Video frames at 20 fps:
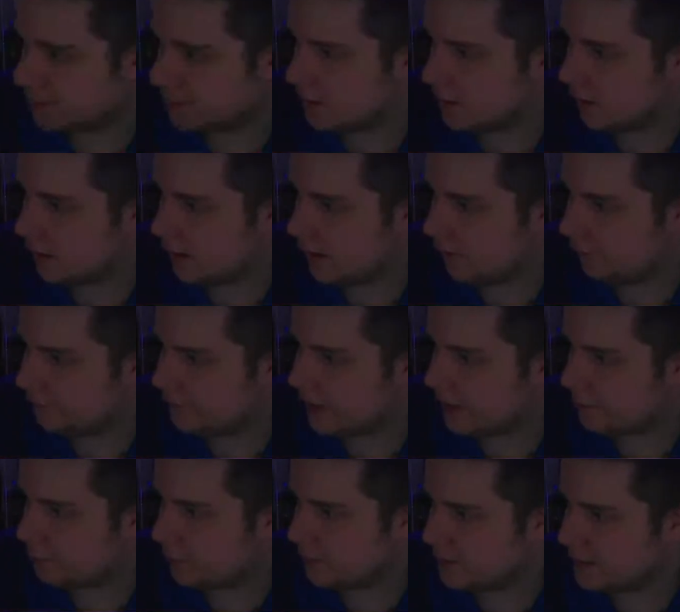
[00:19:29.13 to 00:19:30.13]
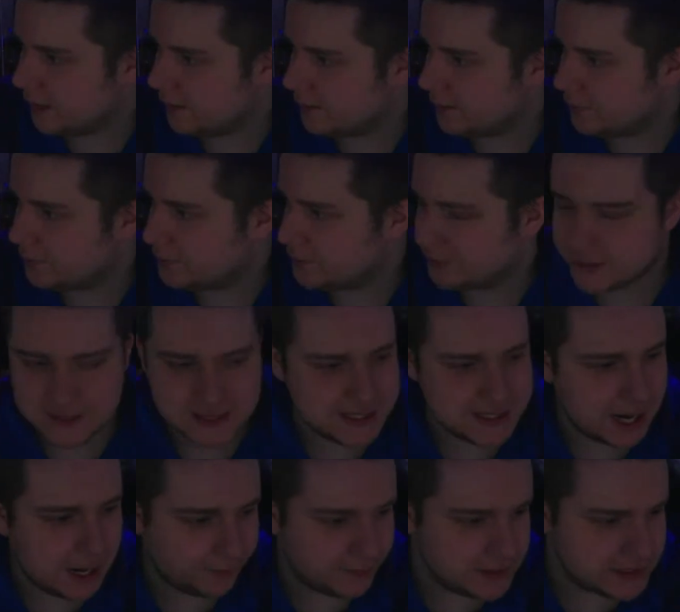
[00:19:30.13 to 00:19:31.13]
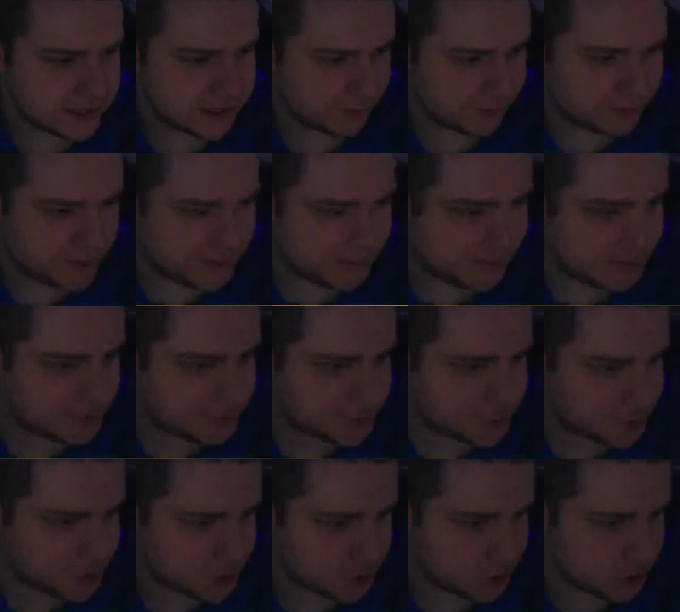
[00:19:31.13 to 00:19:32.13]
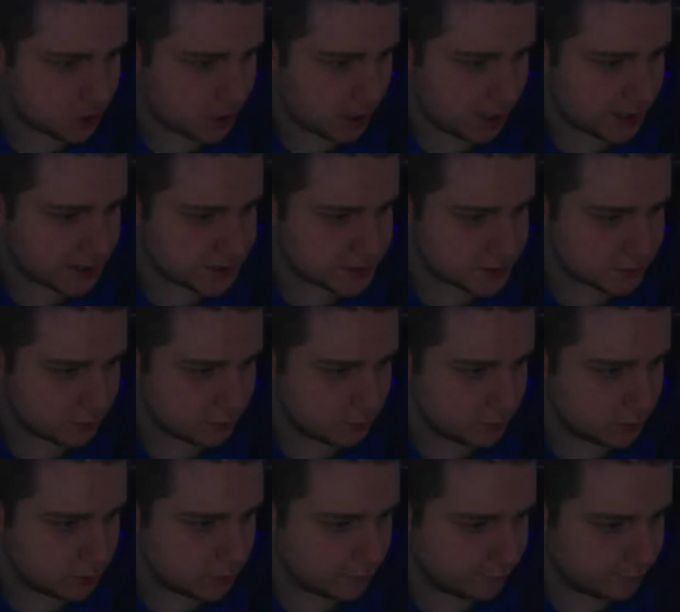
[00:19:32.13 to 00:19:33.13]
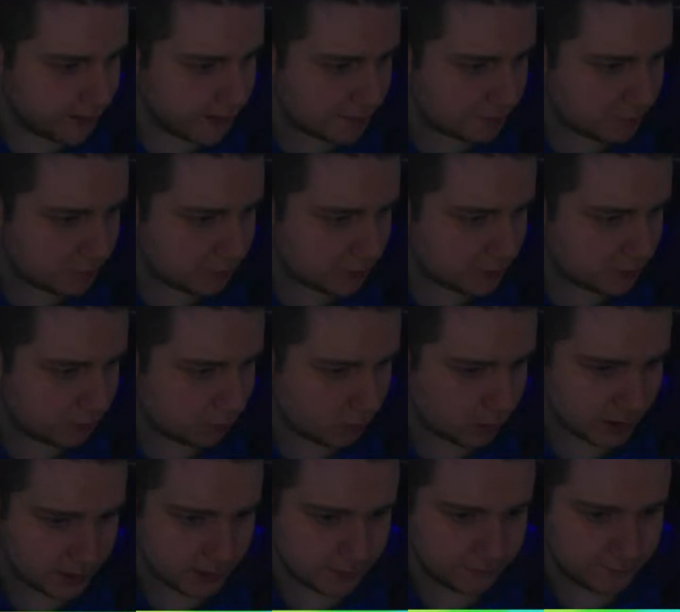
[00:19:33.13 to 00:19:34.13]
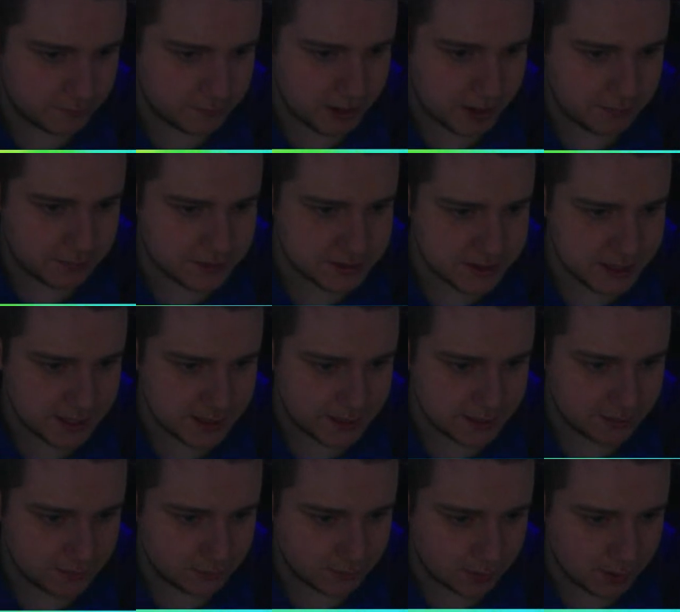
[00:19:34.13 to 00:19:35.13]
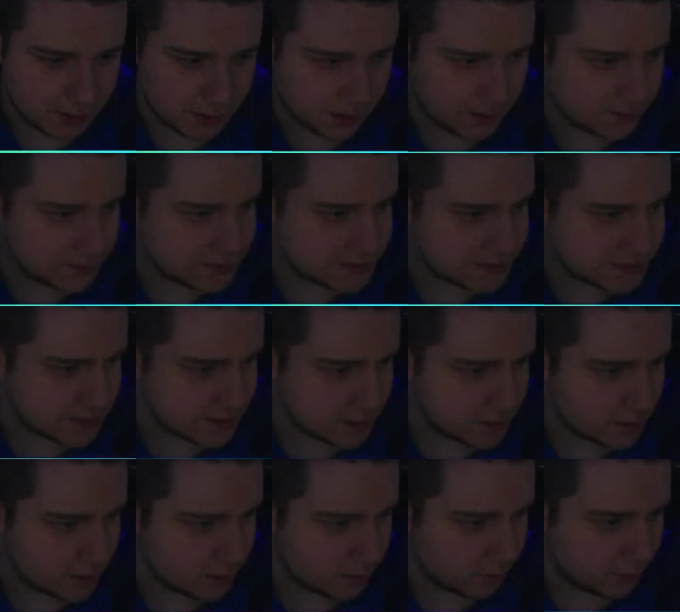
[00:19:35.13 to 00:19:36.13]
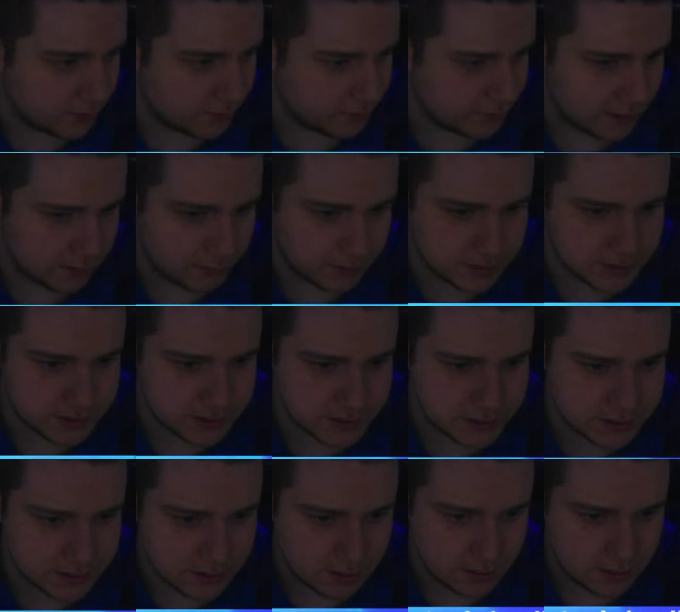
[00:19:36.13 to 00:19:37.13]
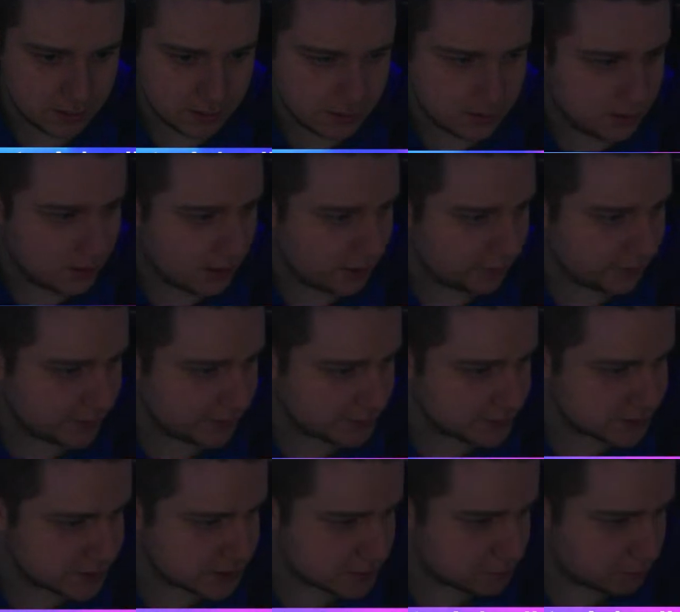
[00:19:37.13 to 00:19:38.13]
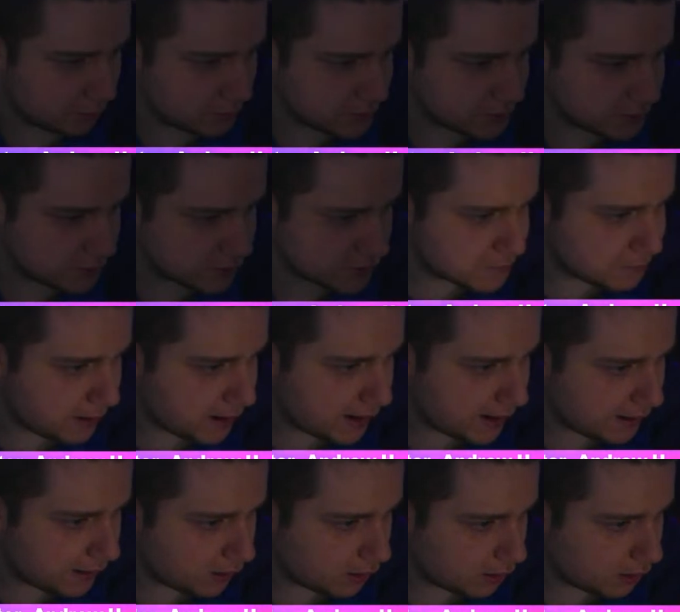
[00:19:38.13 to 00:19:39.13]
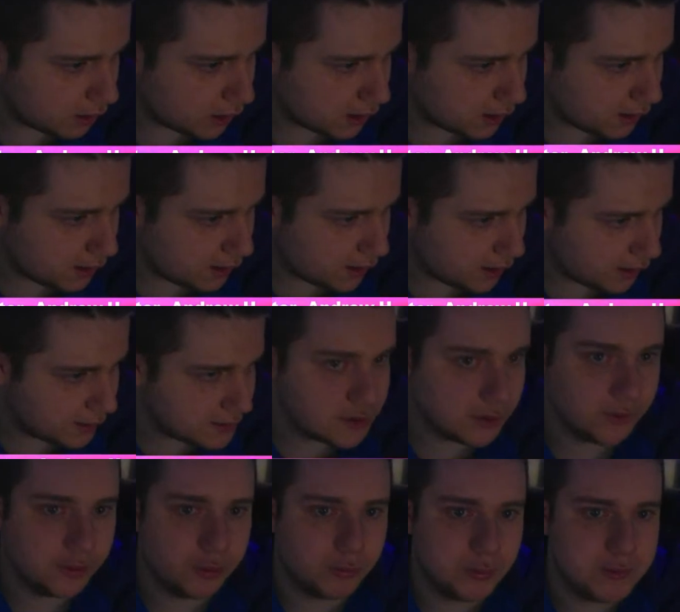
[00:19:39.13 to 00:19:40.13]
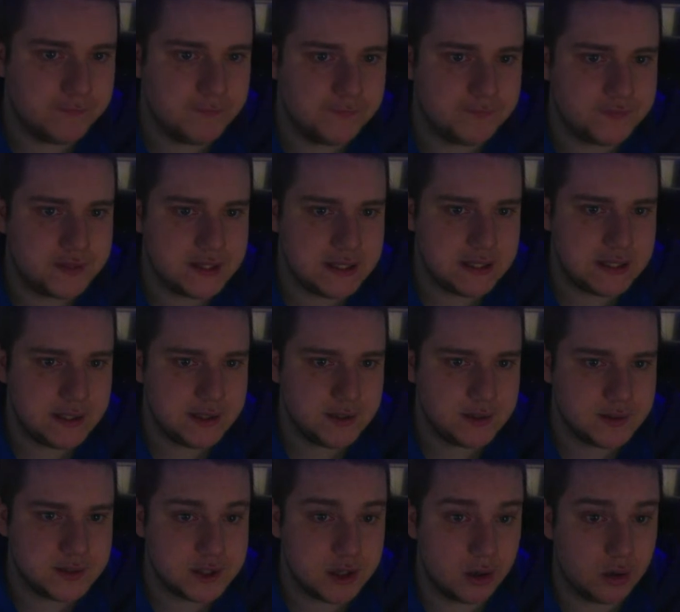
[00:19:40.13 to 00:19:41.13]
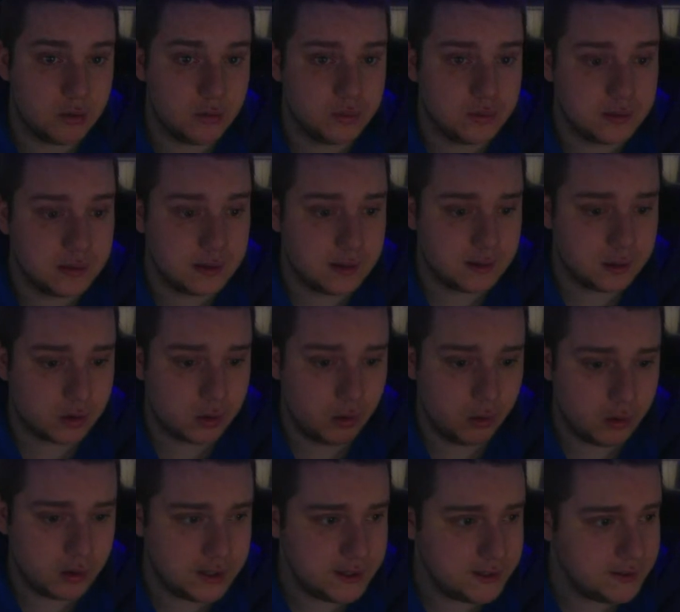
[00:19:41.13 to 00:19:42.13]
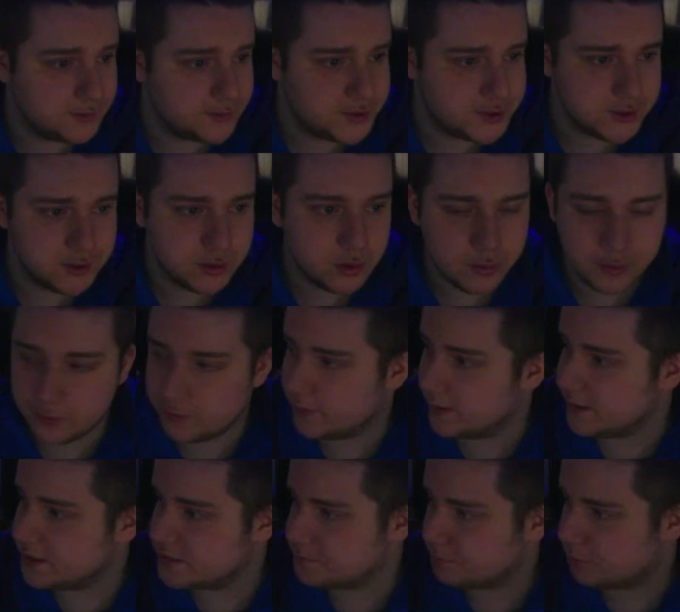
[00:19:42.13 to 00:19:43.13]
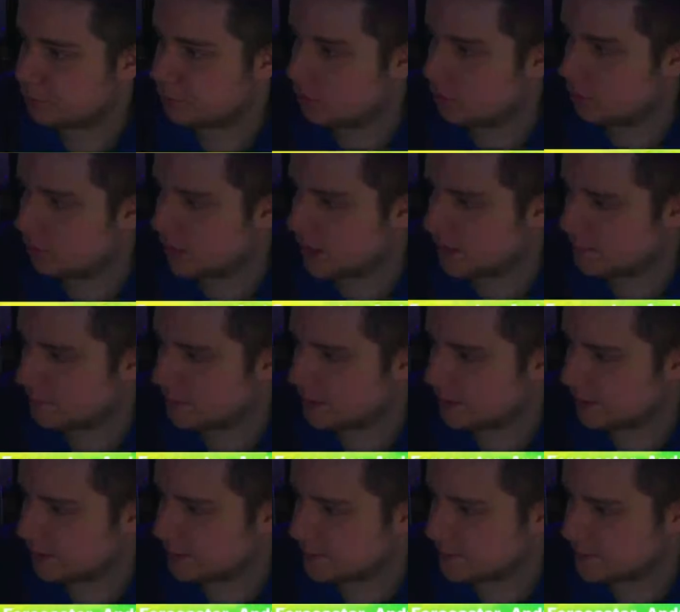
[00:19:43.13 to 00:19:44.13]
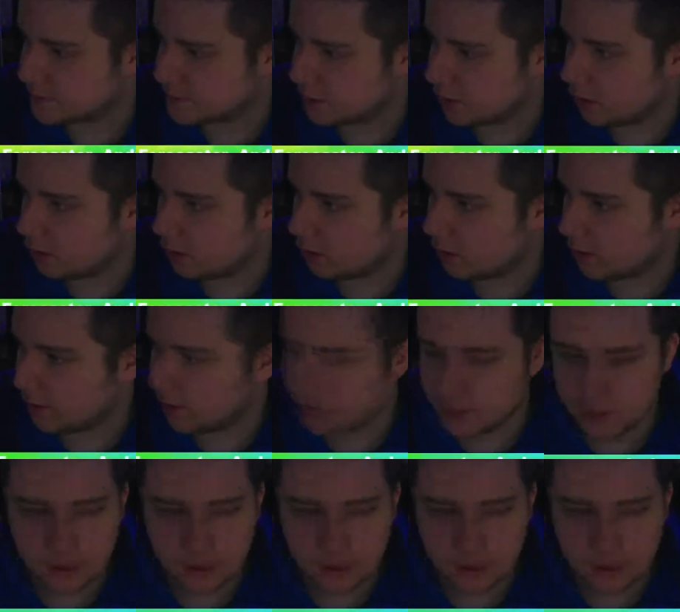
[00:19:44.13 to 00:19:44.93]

If we hop our way down here to the southeast, I think they just removed that marine warning, if I'm not mistaken. Let's see here, whenever that was. I think that's supposed to expire until 3/15. So according to this program, it is gone.